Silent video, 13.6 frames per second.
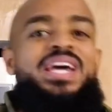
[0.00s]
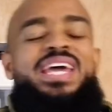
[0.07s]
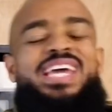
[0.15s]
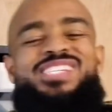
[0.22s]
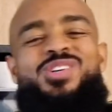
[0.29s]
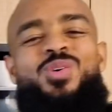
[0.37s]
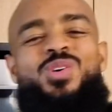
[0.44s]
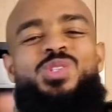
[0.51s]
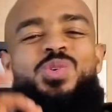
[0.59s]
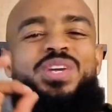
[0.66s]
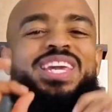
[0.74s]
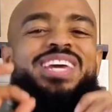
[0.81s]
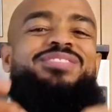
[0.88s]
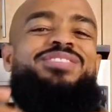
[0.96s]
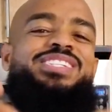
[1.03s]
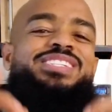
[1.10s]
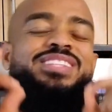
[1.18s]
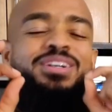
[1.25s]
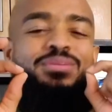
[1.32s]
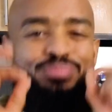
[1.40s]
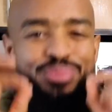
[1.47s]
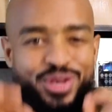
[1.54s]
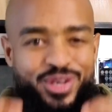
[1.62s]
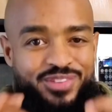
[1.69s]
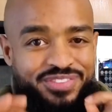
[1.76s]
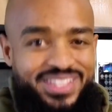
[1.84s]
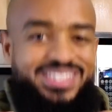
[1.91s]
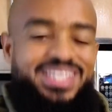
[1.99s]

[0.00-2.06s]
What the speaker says: is going to give us the perfect